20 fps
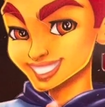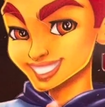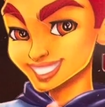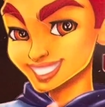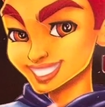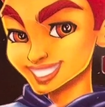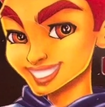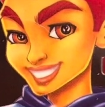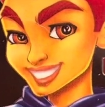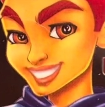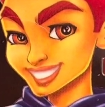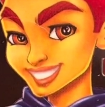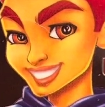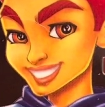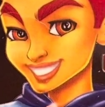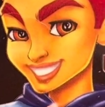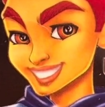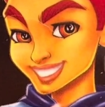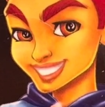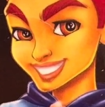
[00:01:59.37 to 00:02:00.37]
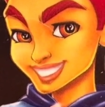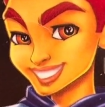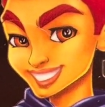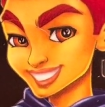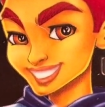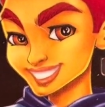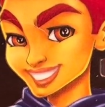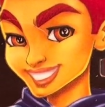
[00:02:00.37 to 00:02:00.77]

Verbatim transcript: Um, it's fine.